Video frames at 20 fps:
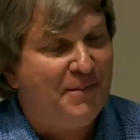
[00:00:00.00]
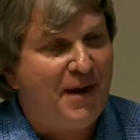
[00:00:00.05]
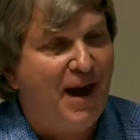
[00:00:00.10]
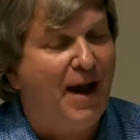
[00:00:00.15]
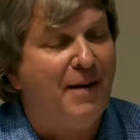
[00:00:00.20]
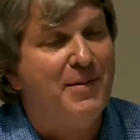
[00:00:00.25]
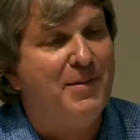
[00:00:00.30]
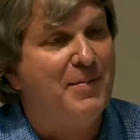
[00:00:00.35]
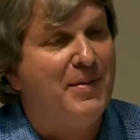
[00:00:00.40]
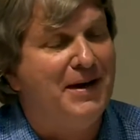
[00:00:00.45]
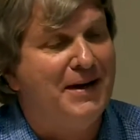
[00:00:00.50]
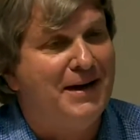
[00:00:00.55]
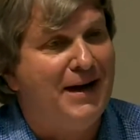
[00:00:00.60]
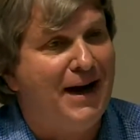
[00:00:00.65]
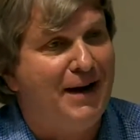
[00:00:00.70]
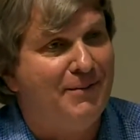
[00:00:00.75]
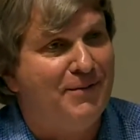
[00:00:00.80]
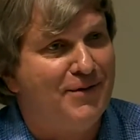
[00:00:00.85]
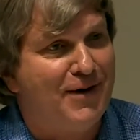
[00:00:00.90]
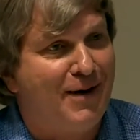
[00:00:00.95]
I'm a big
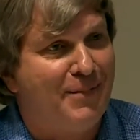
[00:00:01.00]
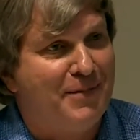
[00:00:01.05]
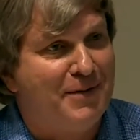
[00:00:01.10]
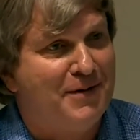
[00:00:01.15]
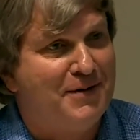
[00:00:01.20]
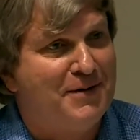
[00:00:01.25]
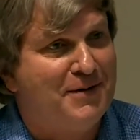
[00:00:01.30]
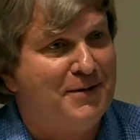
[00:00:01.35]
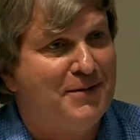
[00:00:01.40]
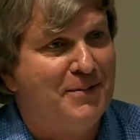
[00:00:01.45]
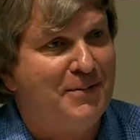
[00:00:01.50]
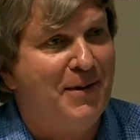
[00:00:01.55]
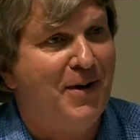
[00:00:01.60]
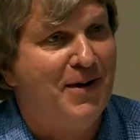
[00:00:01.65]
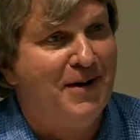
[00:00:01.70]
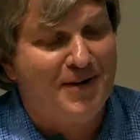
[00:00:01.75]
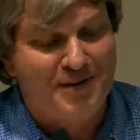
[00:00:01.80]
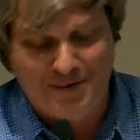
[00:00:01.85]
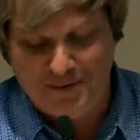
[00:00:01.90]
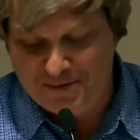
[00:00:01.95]
name dropper to
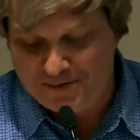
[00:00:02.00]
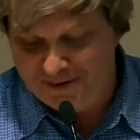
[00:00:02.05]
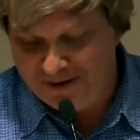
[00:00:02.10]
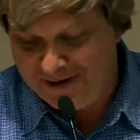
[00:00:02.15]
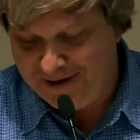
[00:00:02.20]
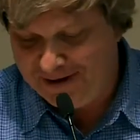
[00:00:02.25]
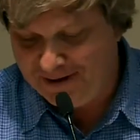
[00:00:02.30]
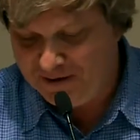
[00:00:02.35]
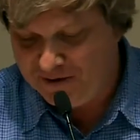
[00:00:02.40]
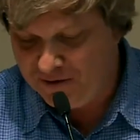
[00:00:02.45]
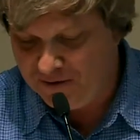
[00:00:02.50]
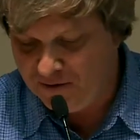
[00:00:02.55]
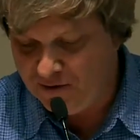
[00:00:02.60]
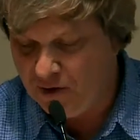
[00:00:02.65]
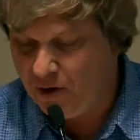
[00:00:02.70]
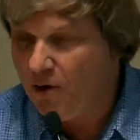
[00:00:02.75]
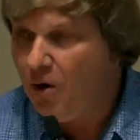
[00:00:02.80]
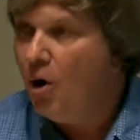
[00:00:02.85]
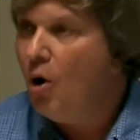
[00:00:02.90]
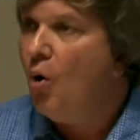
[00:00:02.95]
Martin Luther King
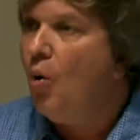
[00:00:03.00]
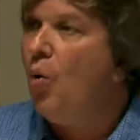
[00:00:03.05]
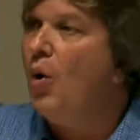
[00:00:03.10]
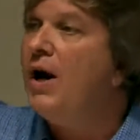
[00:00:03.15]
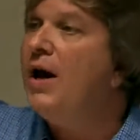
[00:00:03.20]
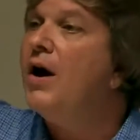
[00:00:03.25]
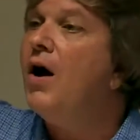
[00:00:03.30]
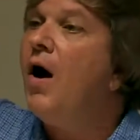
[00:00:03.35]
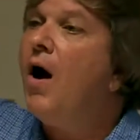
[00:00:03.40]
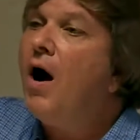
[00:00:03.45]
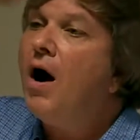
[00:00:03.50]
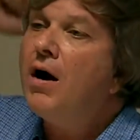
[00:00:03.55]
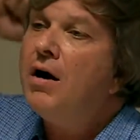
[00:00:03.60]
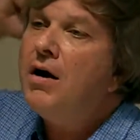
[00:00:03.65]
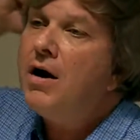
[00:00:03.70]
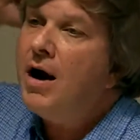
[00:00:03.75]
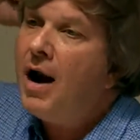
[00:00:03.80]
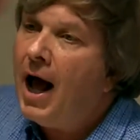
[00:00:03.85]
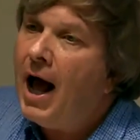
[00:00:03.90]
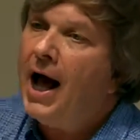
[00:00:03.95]
Jr. We are
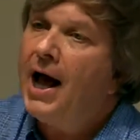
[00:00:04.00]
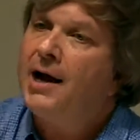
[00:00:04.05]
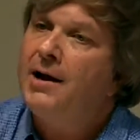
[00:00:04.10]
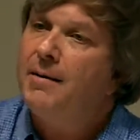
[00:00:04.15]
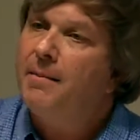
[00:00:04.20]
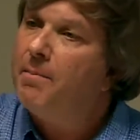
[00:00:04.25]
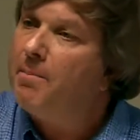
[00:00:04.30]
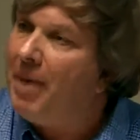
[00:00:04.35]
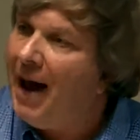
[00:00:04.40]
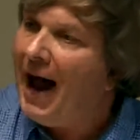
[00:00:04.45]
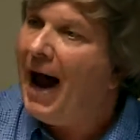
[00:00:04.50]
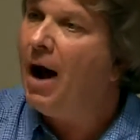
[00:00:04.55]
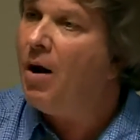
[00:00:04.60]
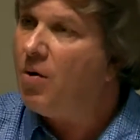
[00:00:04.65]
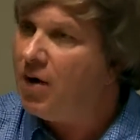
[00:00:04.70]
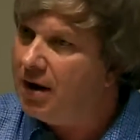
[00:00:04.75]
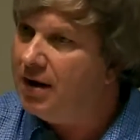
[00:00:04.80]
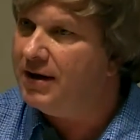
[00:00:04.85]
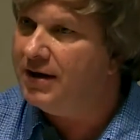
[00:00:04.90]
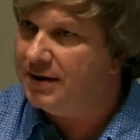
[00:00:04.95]
not
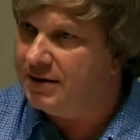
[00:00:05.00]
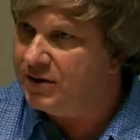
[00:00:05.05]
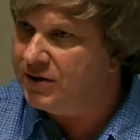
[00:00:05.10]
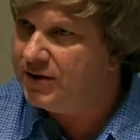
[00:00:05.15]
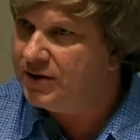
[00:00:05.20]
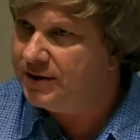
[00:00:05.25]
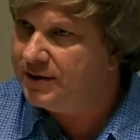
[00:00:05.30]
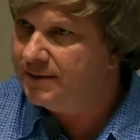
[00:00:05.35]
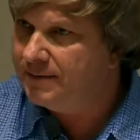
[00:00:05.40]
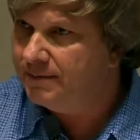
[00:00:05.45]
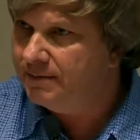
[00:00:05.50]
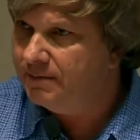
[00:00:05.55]
powerless.